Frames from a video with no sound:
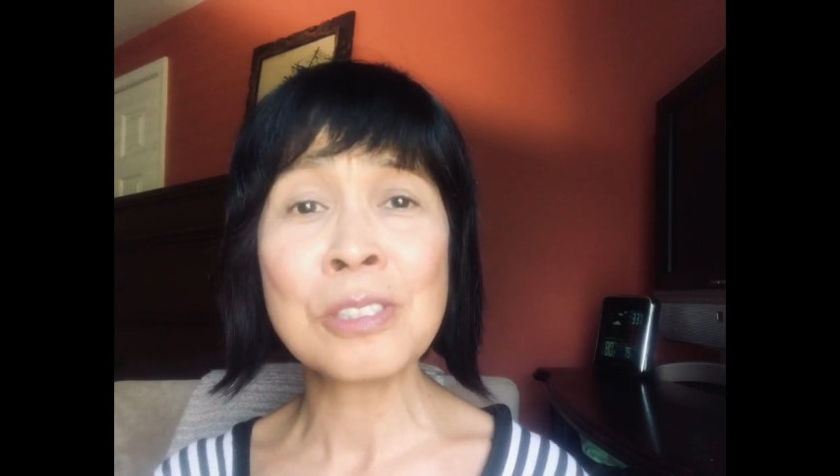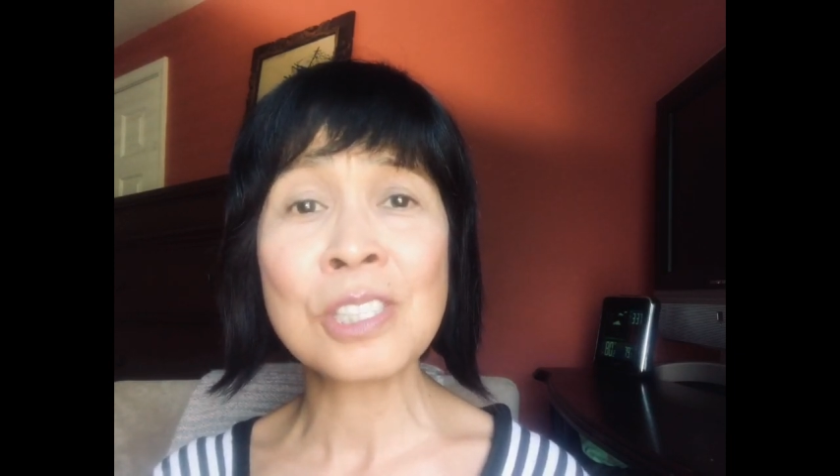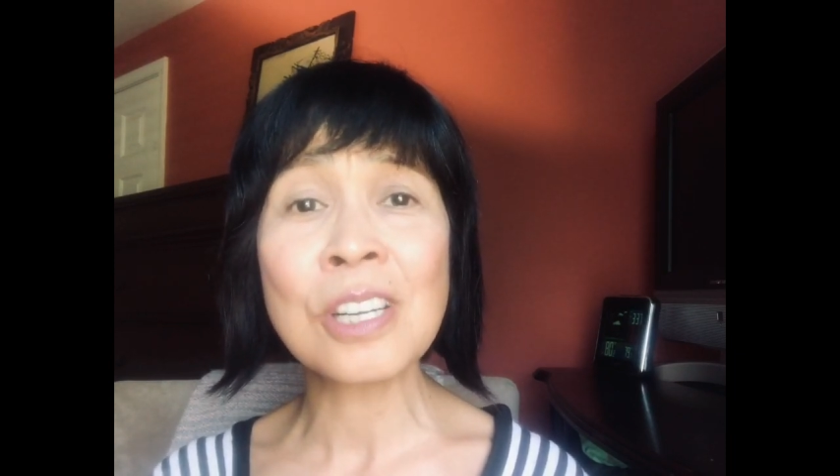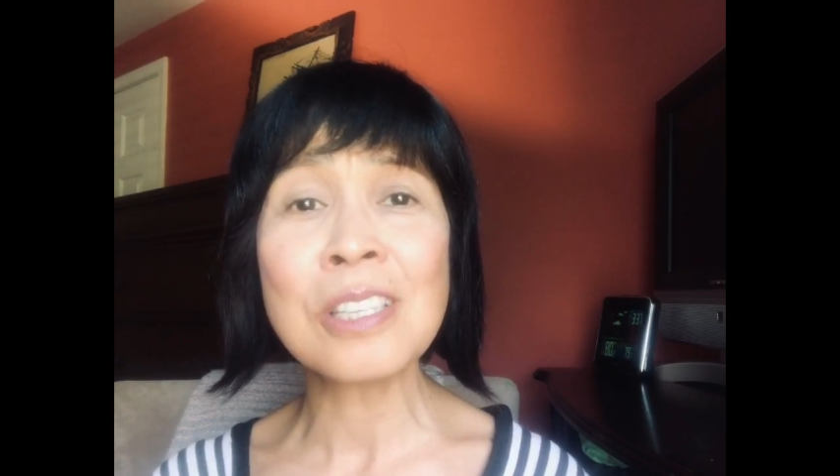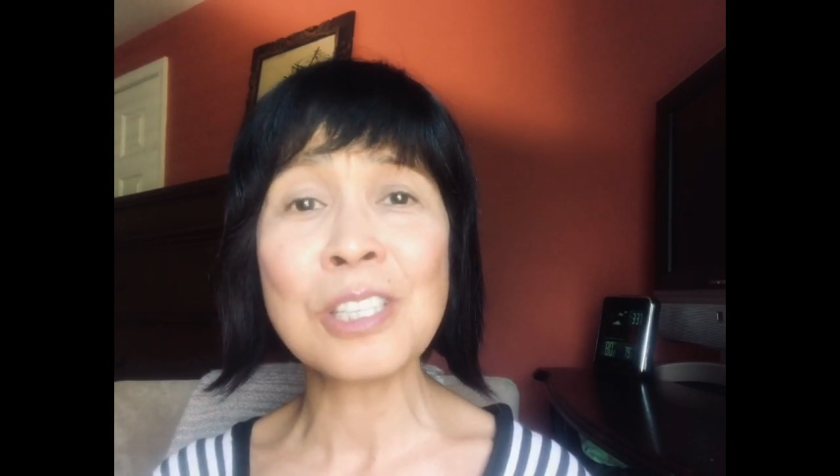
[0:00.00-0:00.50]

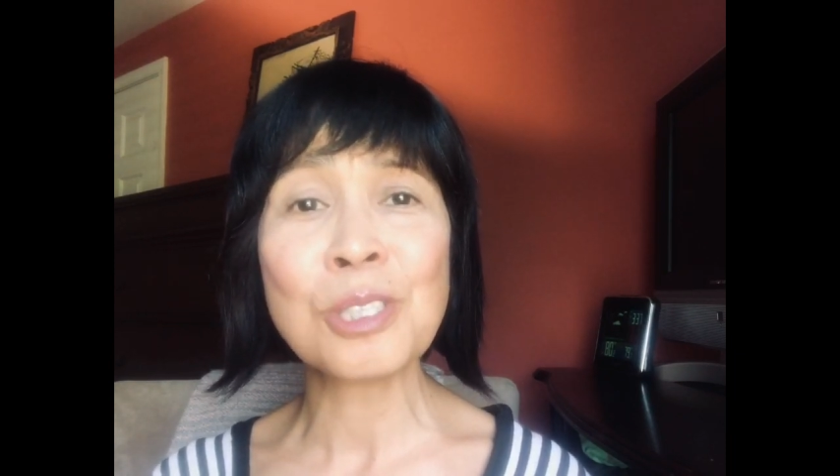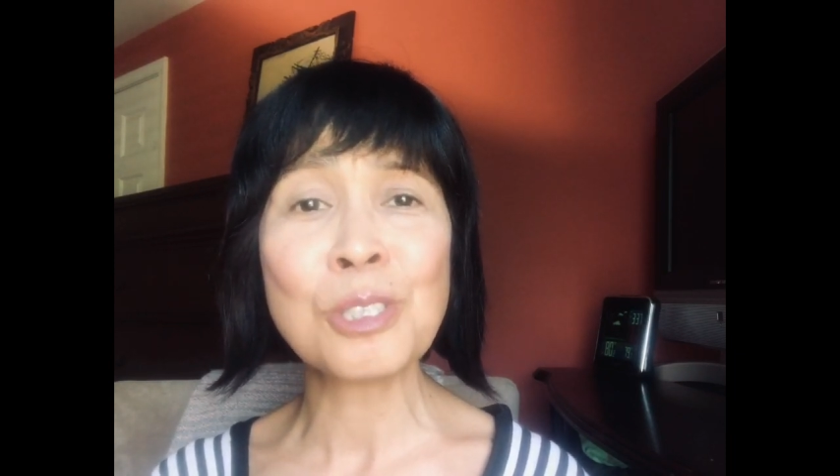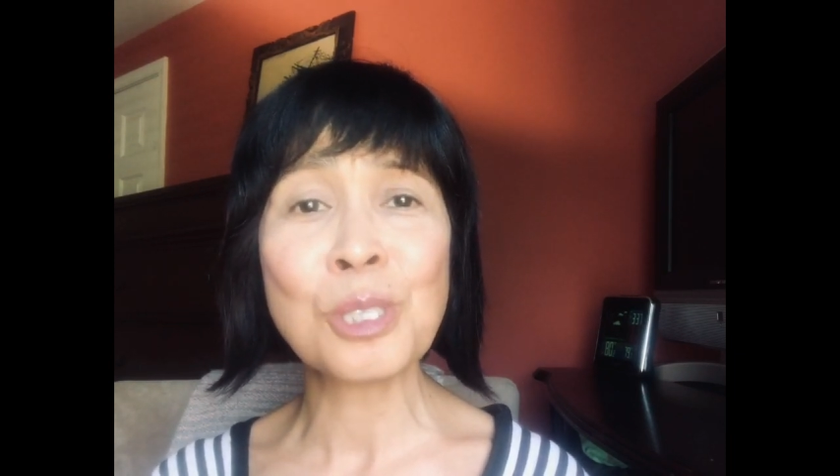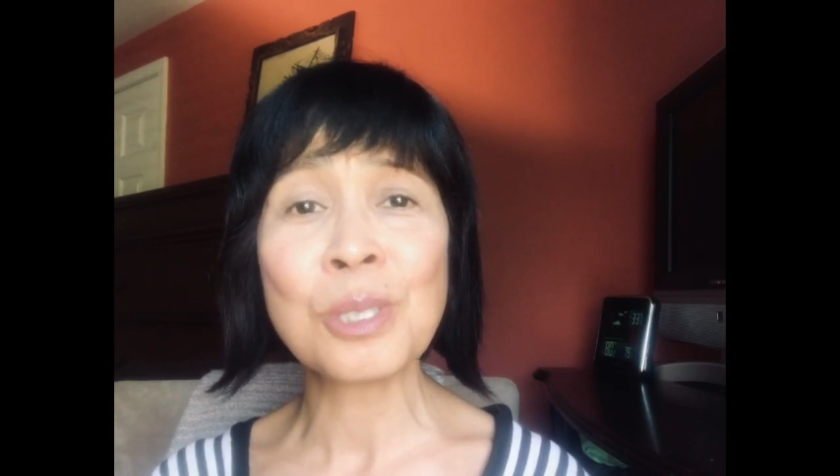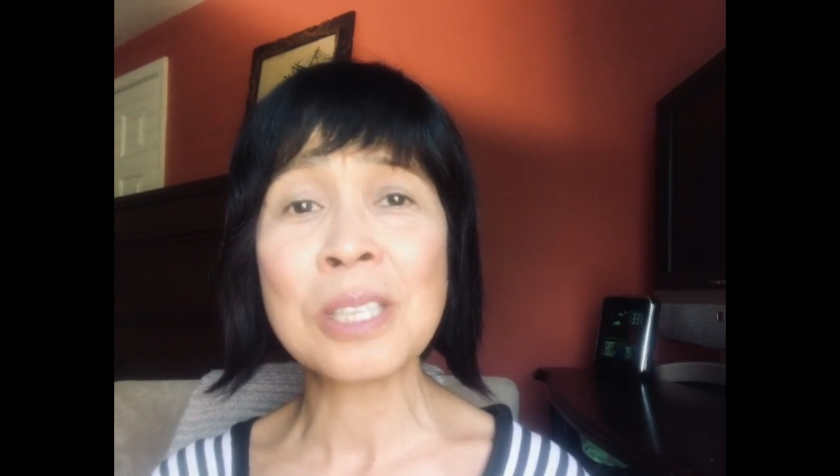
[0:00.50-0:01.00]
turn it
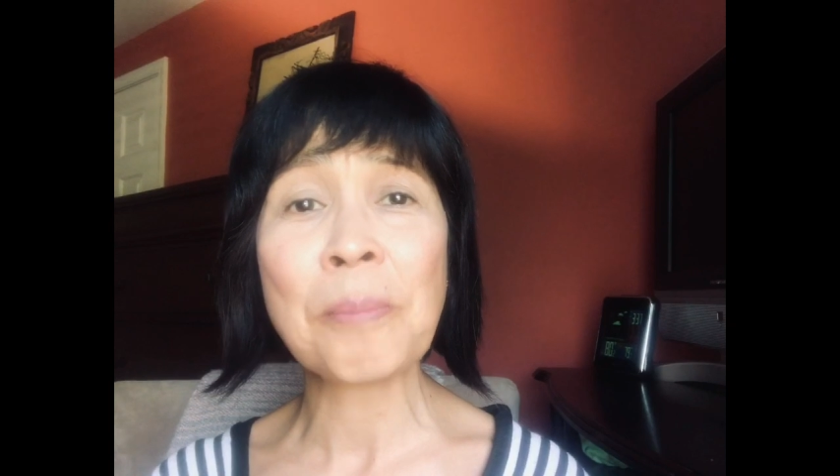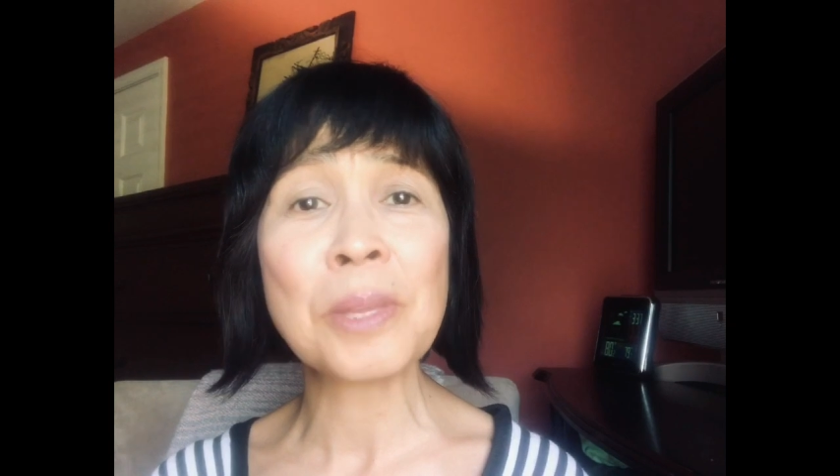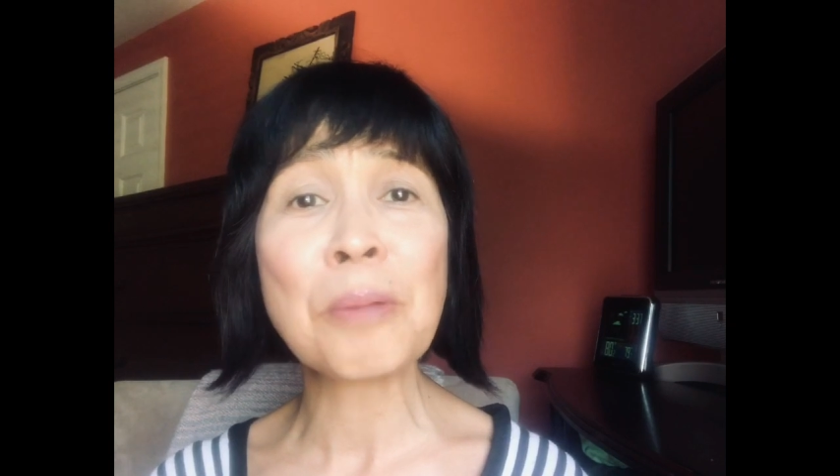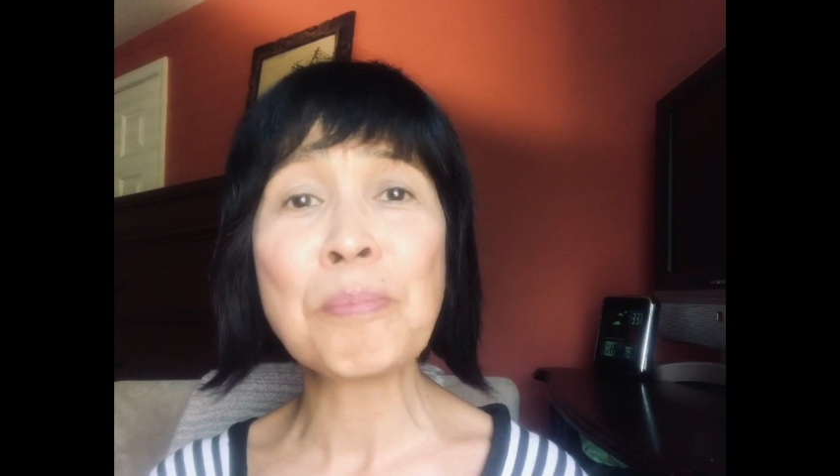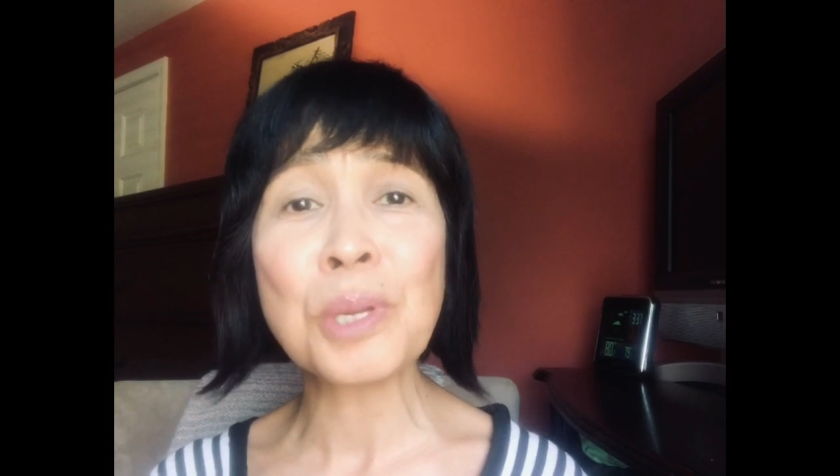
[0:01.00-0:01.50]
into
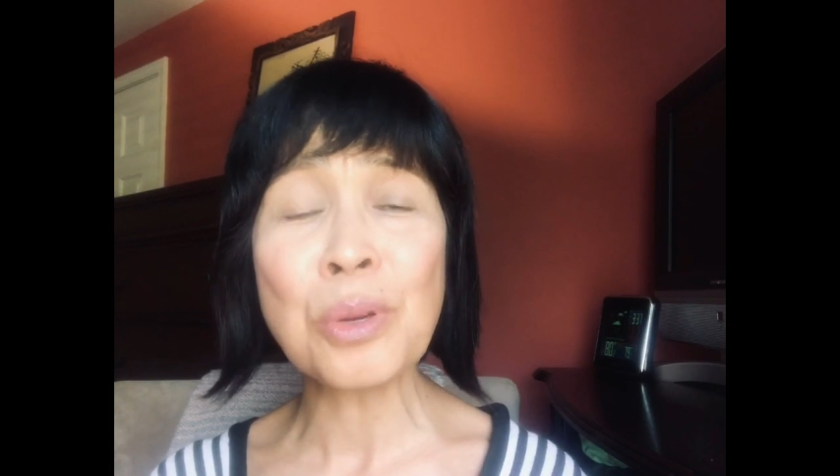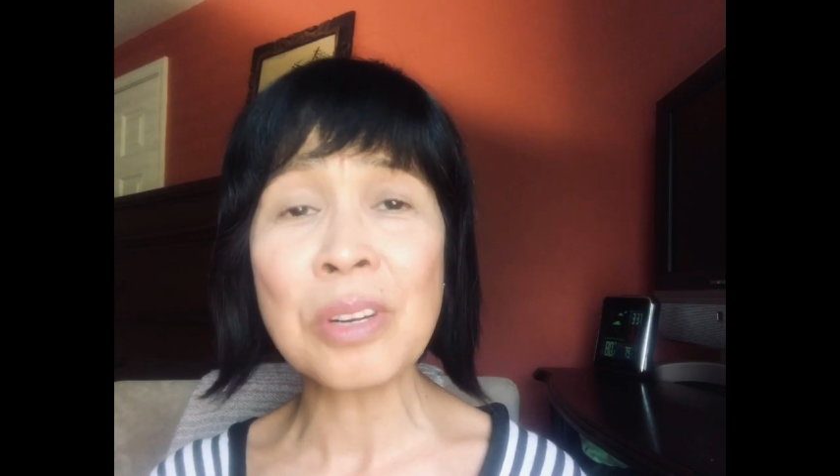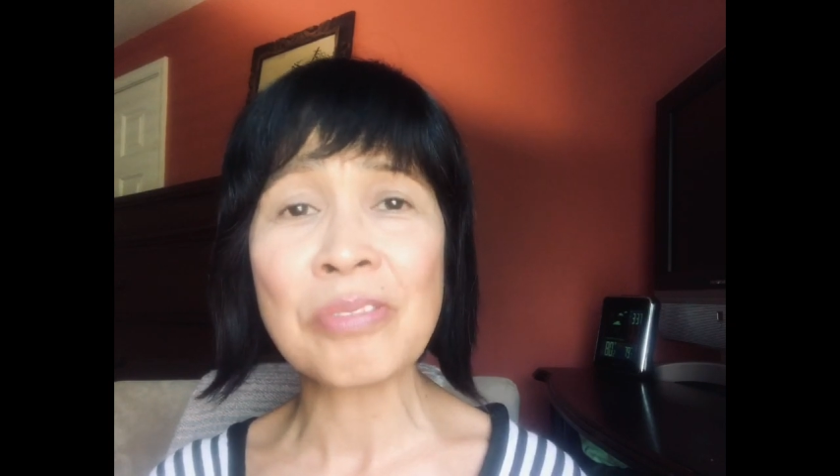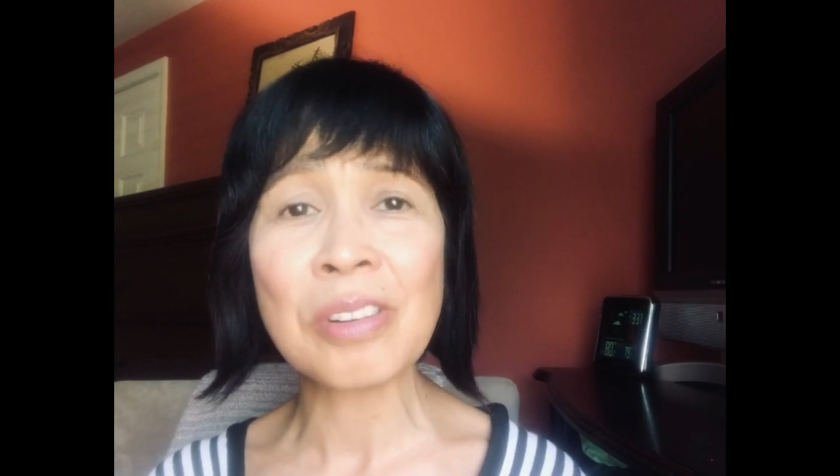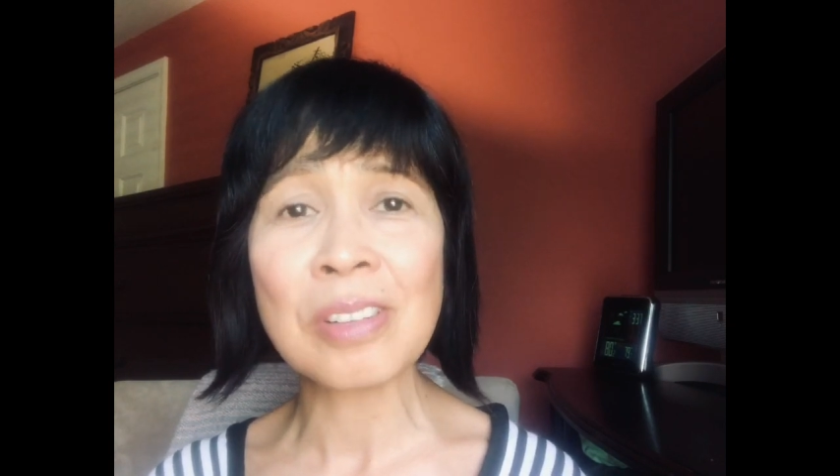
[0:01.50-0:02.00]
something
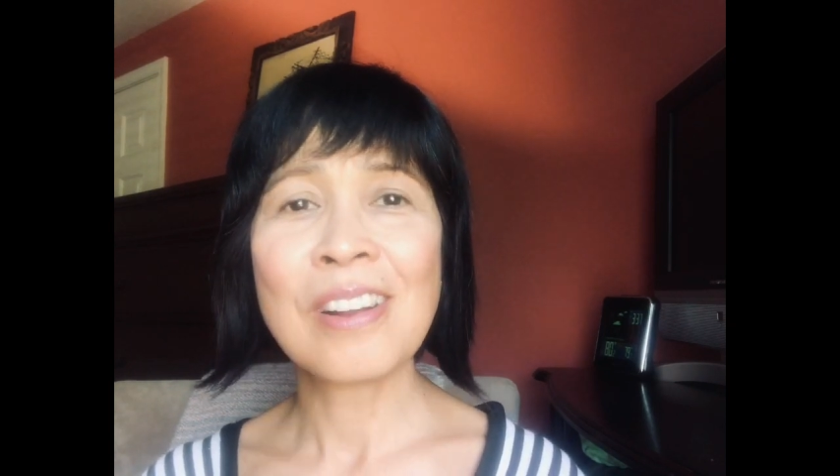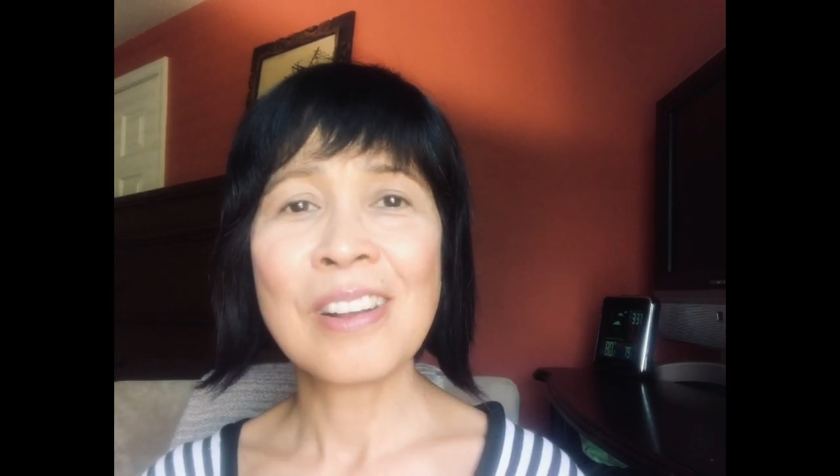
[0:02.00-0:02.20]
beautiful.